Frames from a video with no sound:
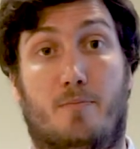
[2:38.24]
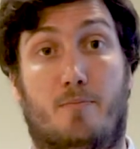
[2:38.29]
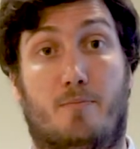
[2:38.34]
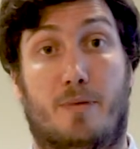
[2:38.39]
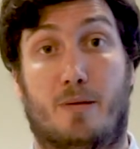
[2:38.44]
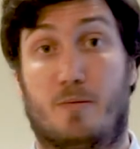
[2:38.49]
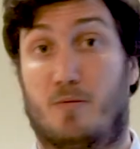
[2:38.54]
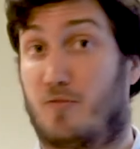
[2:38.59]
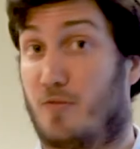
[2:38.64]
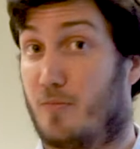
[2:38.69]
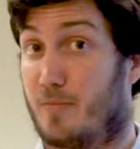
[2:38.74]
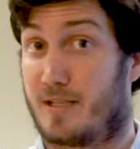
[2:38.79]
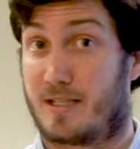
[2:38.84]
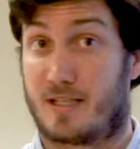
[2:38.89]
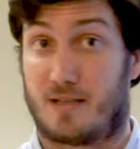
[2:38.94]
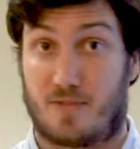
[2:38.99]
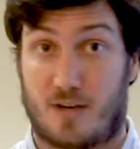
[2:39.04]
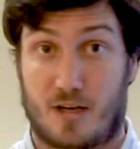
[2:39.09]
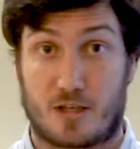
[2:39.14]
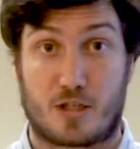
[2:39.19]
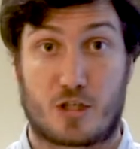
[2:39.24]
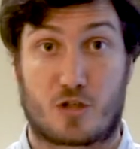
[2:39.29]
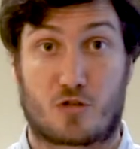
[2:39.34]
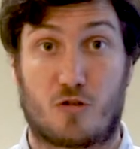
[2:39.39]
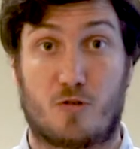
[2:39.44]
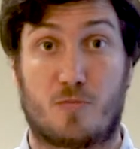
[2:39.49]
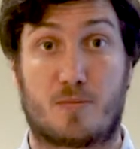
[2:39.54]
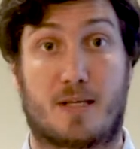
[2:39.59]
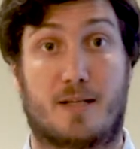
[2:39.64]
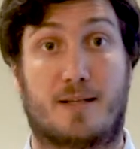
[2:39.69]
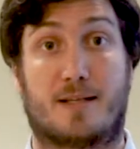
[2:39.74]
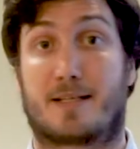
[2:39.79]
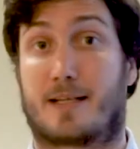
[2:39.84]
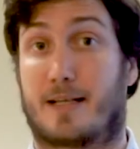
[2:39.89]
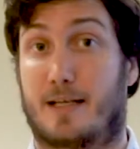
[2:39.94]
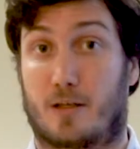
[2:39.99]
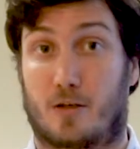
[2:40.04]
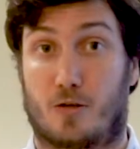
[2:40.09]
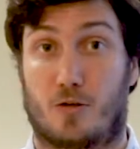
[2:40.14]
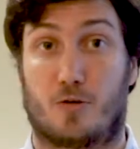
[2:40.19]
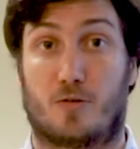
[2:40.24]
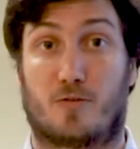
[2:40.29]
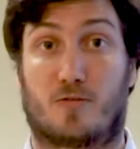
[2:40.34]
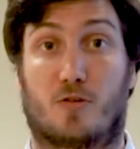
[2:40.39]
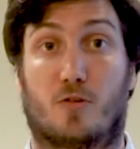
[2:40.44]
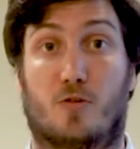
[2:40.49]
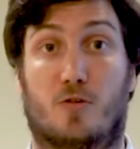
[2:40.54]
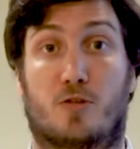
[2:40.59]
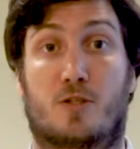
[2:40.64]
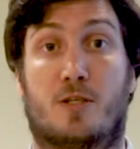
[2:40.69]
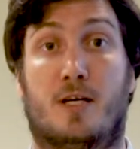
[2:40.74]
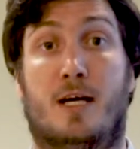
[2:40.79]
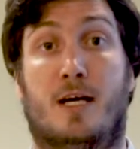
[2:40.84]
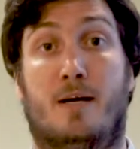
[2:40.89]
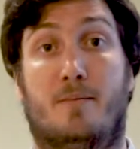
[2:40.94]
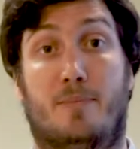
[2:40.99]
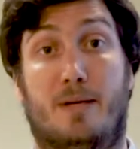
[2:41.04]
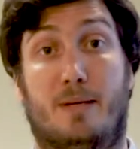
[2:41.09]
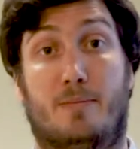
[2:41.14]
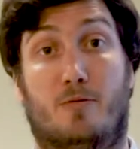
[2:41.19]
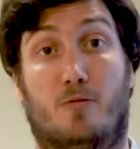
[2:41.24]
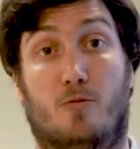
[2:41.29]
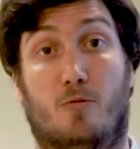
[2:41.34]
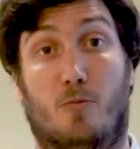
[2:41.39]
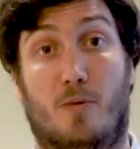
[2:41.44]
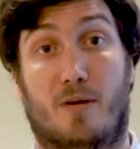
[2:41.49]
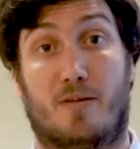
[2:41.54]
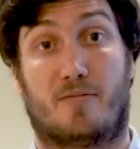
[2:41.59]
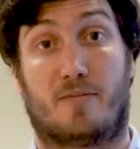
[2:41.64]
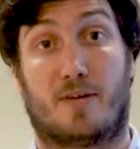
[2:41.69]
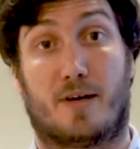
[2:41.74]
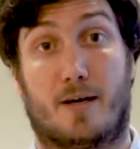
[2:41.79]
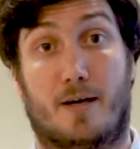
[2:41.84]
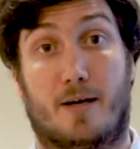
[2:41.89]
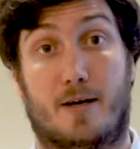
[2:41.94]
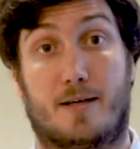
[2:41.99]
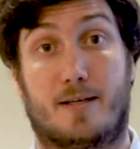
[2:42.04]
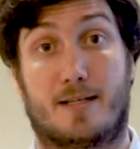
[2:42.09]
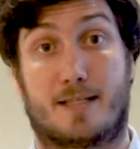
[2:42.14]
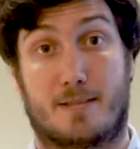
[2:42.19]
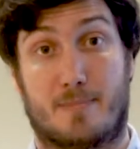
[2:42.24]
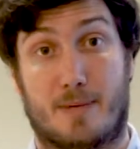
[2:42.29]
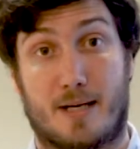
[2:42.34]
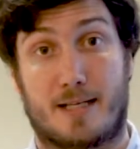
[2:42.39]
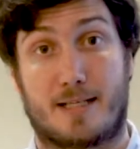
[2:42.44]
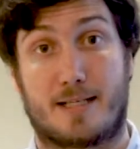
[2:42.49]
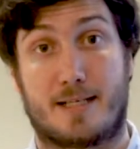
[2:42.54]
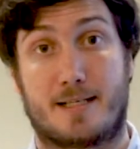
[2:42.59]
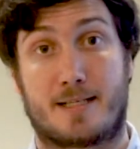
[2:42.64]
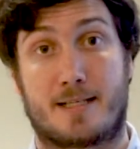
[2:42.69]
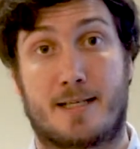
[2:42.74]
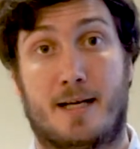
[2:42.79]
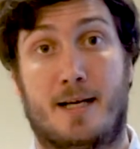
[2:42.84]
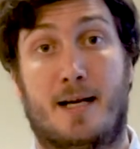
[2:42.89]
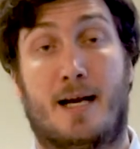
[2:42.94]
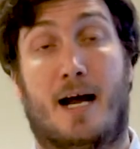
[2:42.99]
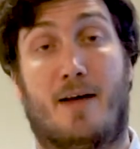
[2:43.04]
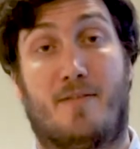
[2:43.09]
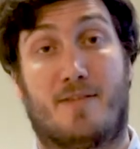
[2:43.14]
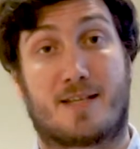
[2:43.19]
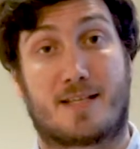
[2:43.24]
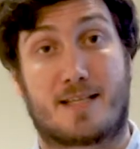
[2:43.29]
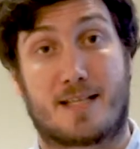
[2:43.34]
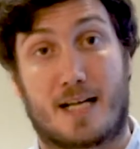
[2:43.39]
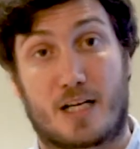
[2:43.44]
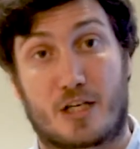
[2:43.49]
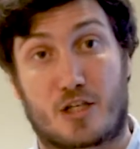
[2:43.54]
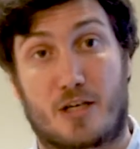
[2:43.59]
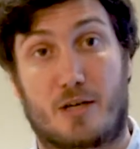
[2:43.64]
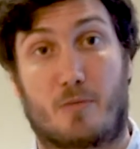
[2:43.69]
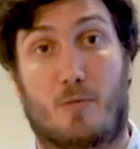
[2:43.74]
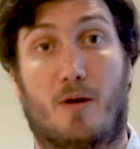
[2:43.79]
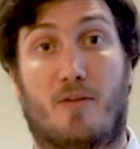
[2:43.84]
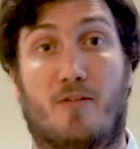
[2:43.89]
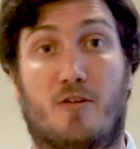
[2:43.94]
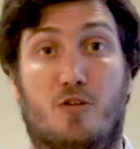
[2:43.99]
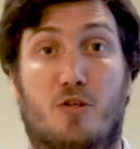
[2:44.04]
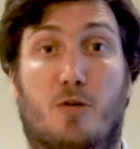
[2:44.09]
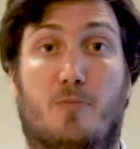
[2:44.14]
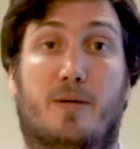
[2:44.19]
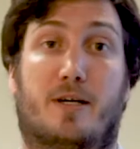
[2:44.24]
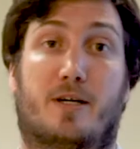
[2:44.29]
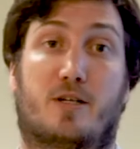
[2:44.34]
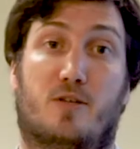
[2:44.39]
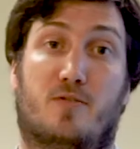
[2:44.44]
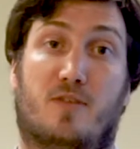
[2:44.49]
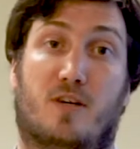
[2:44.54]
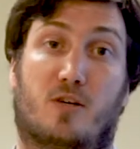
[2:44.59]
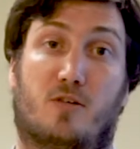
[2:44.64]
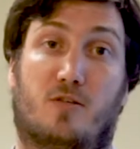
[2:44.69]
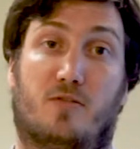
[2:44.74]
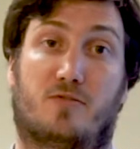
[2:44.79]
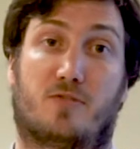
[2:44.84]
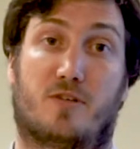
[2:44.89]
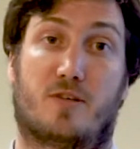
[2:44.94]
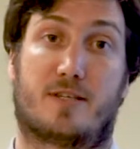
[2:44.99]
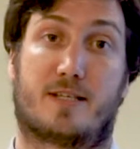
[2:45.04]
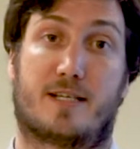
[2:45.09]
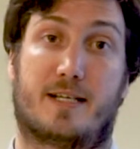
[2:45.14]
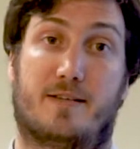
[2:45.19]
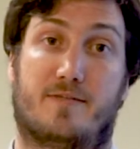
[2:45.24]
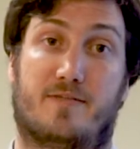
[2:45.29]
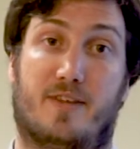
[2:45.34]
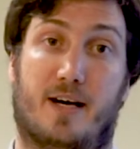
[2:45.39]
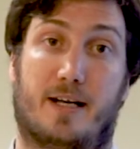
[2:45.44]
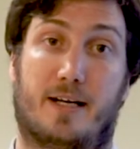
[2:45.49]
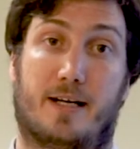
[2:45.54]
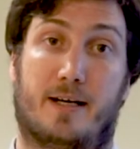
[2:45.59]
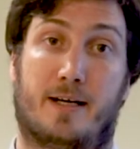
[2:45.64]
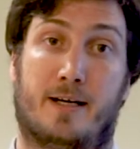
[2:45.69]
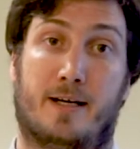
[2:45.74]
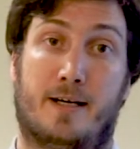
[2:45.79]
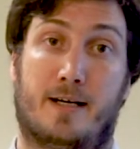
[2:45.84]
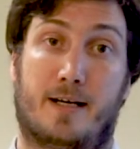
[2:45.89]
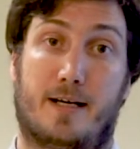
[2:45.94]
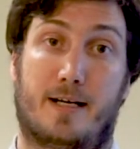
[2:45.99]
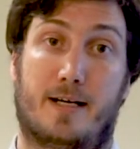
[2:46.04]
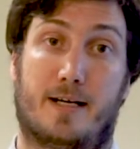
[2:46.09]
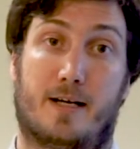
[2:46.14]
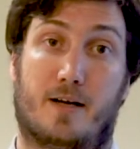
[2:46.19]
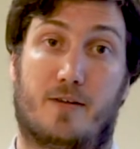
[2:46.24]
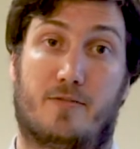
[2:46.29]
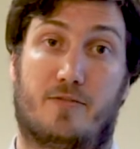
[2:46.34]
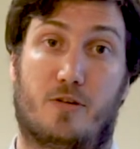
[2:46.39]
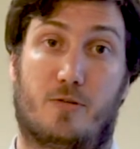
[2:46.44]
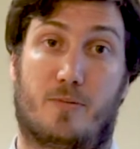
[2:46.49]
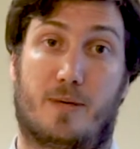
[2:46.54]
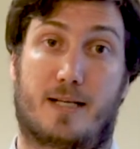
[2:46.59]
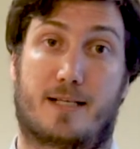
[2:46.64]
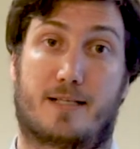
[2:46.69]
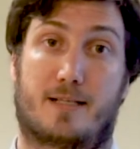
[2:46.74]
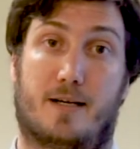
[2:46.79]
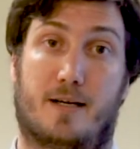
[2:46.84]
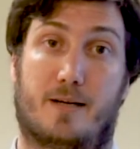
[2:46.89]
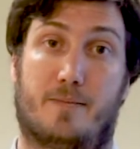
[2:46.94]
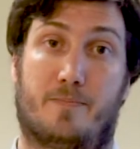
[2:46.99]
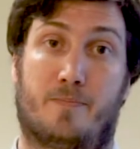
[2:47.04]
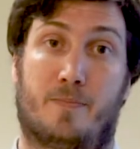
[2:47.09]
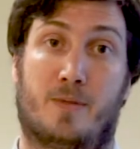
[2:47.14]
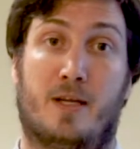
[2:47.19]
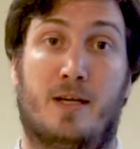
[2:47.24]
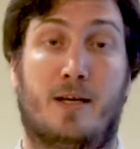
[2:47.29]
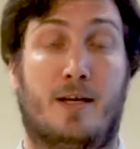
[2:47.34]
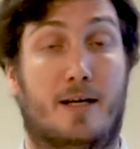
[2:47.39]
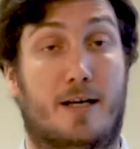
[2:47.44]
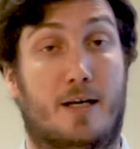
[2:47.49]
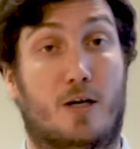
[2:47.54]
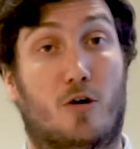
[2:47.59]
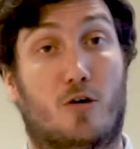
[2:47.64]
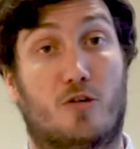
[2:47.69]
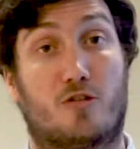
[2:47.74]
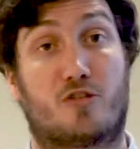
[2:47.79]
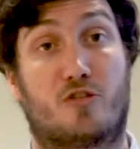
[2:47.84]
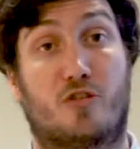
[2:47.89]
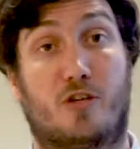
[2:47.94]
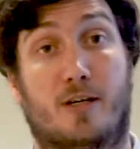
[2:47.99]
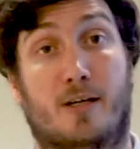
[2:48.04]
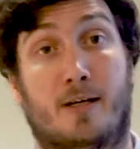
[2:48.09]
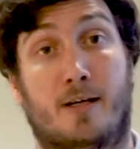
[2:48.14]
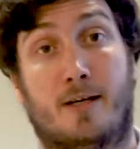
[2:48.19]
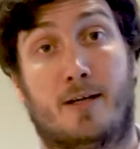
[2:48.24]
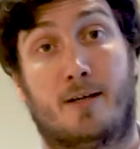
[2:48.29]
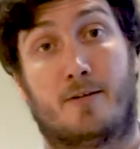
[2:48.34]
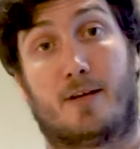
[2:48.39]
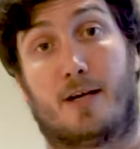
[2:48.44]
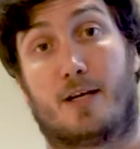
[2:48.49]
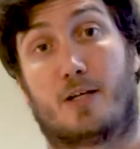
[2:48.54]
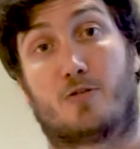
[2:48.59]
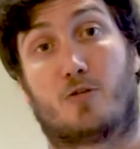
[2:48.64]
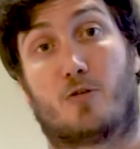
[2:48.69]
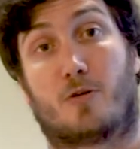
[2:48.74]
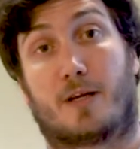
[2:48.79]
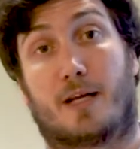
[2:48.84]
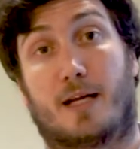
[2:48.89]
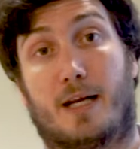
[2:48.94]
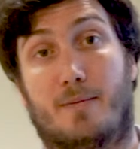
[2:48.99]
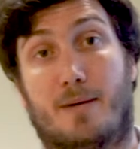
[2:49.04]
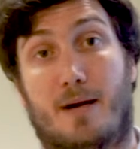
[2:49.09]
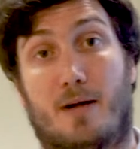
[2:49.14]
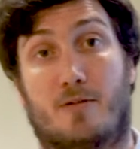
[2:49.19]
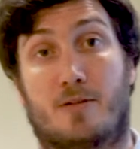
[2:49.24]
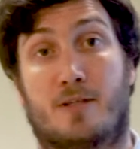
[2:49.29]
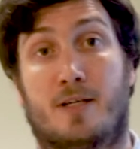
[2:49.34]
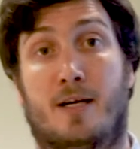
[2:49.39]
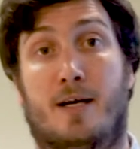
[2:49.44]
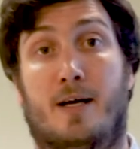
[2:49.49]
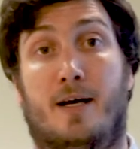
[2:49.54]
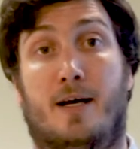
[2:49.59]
people from disadvantaged groups, and this can include, of course, people with disabilities. And this is actually one of the topics of our conference in Varna in a few weeks' time. In Austria, they're talking about